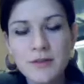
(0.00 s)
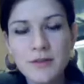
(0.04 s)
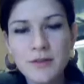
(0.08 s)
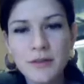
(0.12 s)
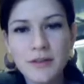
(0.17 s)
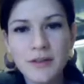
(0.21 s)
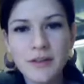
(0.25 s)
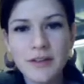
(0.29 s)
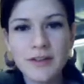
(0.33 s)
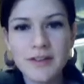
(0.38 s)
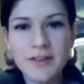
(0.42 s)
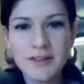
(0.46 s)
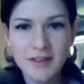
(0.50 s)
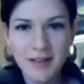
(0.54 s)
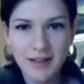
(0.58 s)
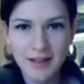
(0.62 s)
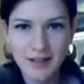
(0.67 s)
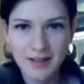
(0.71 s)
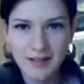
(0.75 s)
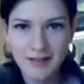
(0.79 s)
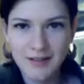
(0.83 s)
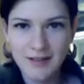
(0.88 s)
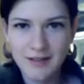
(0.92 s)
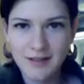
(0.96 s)
disorders,
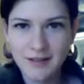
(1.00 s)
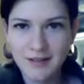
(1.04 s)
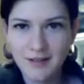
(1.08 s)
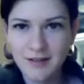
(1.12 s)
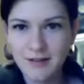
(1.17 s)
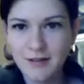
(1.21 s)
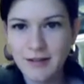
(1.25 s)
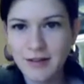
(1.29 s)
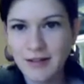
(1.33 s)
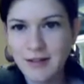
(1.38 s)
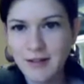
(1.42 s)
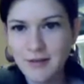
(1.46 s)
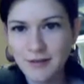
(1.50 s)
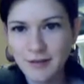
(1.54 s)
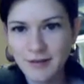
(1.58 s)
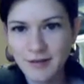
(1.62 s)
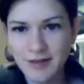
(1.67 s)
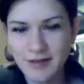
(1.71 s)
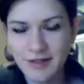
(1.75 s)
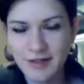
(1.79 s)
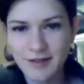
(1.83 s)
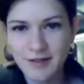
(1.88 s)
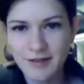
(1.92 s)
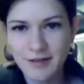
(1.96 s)
cancer,
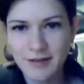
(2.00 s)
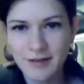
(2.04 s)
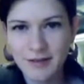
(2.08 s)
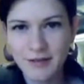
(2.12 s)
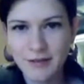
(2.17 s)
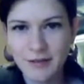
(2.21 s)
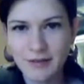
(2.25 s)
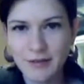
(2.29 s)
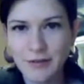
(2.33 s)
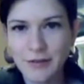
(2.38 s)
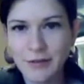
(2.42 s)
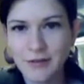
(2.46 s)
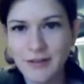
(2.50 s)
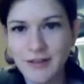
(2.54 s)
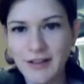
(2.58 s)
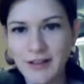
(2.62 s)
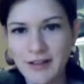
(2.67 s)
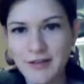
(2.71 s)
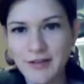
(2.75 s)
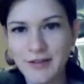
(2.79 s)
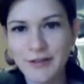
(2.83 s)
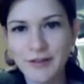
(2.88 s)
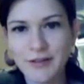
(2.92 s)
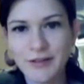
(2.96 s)
gastrointestinal,
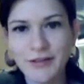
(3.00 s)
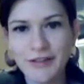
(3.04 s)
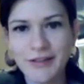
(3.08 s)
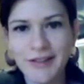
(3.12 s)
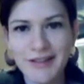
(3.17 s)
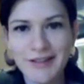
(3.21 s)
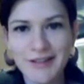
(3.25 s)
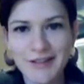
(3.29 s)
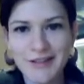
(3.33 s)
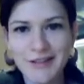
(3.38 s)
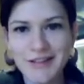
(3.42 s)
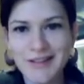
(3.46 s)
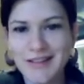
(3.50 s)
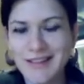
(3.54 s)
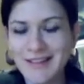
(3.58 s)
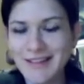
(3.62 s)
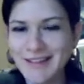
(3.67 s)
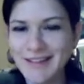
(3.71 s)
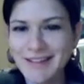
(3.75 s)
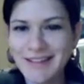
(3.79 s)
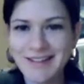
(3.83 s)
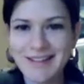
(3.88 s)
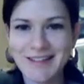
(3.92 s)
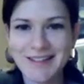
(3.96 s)
neurological, endocrine
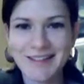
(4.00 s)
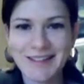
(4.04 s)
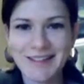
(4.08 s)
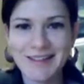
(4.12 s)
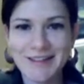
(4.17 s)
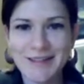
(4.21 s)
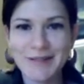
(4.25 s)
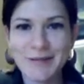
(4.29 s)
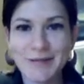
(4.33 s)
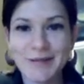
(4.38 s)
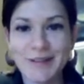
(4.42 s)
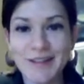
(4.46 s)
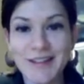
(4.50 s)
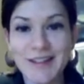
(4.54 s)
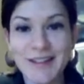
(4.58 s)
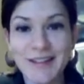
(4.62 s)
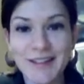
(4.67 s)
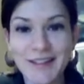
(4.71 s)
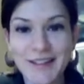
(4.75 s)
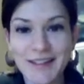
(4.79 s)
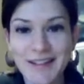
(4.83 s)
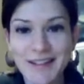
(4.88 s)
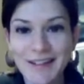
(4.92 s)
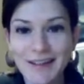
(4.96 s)
conditions,
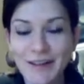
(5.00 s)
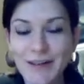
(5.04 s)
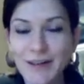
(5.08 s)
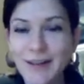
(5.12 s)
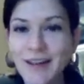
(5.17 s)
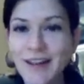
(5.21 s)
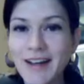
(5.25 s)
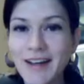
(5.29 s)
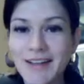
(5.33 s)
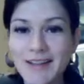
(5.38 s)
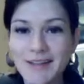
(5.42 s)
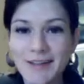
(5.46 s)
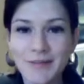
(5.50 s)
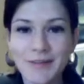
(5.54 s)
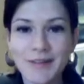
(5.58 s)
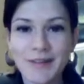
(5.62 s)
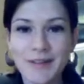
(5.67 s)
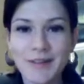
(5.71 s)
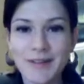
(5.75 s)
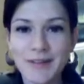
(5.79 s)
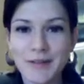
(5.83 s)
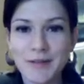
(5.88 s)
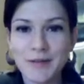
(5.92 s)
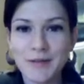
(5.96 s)
fertility, all kinds of
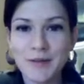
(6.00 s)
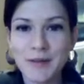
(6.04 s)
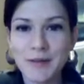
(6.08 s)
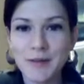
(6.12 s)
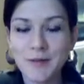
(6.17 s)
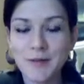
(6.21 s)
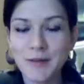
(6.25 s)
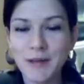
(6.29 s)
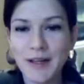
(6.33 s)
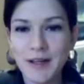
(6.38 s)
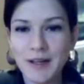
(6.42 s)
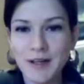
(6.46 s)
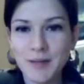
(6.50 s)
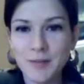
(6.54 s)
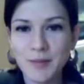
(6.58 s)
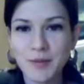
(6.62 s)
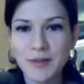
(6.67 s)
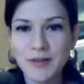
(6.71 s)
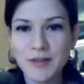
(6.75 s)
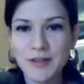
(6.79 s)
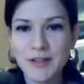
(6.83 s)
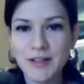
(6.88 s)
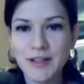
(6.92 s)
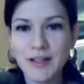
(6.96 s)
things are treated with
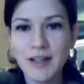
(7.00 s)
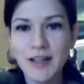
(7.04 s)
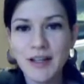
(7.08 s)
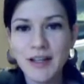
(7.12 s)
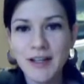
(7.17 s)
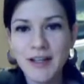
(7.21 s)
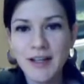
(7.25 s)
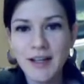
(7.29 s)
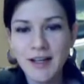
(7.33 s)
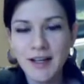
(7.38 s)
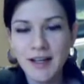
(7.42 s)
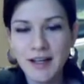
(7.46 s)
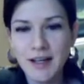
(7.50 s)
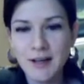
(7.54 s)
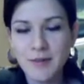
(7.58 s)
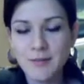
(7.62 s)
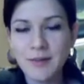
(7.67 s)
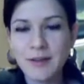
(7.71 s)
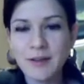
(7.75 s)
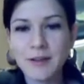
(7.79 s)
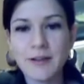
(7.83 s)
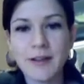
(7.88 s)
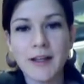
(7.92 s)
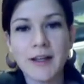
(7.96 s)
acupuncture
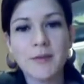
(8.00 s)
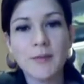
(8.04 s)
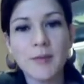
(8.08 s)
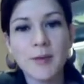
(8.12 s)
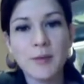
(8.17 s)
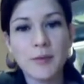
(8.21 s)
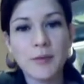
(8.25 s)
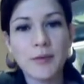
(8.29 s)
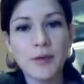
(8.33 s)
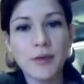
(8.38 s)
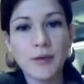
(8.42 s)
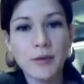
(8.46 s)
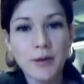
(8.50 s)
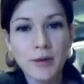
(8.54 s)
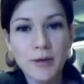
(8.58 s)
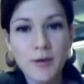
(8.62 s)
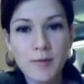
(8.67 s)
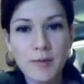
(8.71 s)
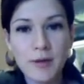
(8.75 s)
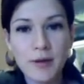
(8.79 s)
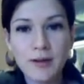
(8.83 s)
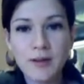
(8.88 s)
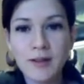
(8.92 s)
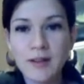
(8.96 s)
that a lot of people don't know
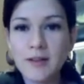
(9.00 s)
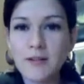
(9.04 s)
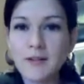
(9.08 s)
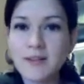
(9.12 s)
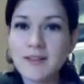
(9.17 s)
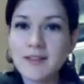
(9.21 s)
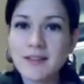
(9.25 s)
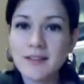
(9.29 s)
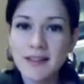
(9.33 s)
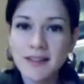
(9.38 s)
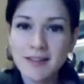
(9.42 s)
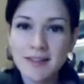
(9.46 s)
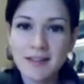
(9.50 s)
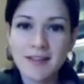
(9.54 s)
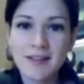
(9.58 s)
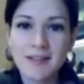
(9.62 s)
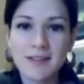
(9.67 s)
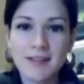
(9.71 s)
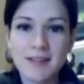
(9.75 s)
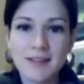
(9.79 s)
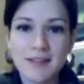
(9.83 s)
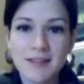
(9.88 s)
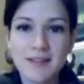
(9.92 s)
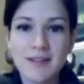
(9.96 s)
about, even skin
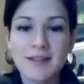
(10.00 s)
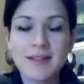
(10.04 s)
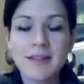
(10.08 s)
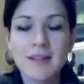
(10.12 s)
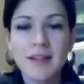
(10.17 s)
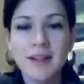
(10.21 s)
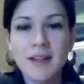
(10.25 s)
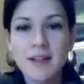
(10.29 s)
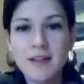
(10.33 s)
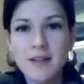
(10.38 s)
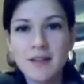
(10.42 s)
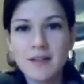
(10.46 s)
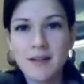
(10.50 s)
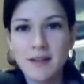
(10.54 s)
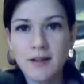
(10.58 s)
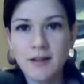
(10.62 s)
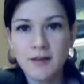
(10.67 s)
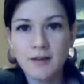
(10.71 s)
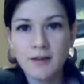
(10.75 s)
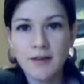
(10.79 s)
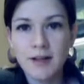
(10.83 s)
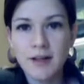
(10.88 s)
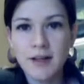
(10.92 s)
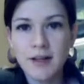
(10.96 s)
conditions.
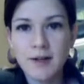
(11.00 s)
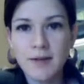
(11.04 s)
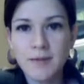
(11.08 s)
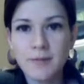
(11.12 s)
So